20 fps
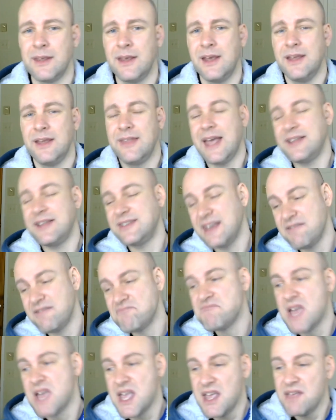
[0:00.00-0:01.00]
That said,
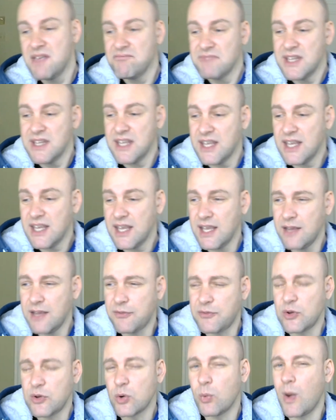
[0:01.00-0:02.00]

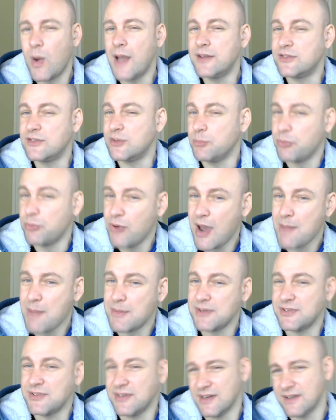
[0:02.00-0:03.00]
if you're white
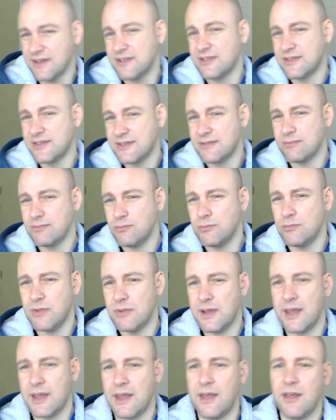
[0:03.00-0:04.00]
supremacists,
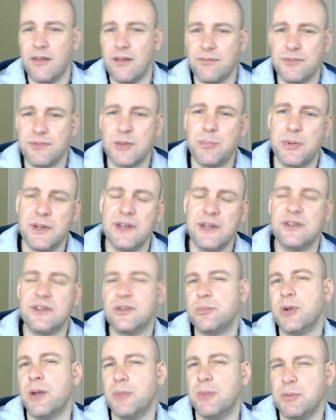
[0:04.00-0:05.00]
well, the police will
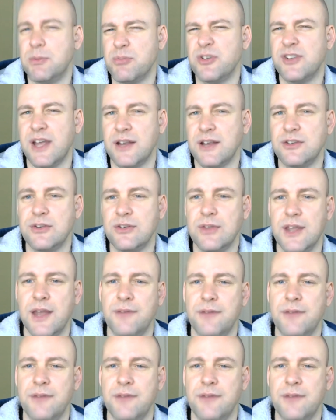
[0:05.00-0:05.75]
probably protect you then.